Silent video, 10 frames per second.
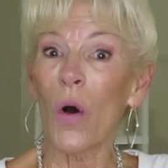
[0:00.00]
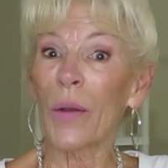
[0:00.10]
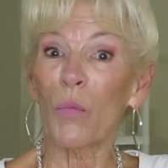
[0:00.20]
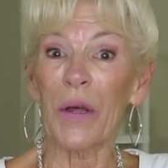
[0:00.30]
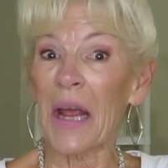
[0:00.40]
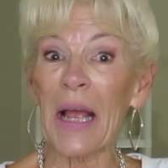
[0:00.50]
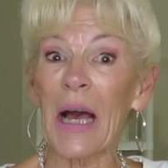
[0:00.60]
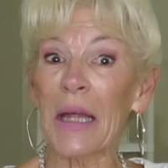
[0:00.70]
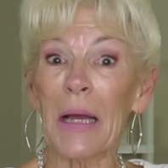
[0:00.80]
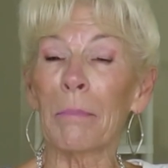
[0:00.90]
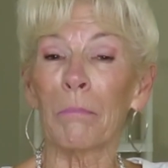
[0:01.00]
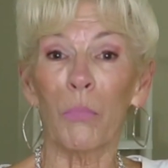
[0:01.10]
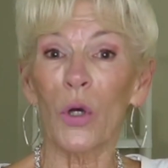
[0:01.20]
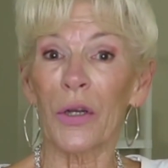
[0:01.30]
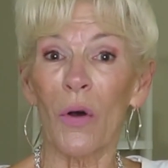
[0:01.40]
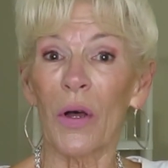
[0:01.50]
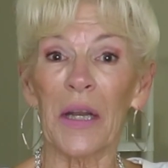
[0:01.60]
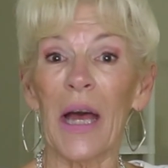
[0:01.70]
on, what I got up and put on.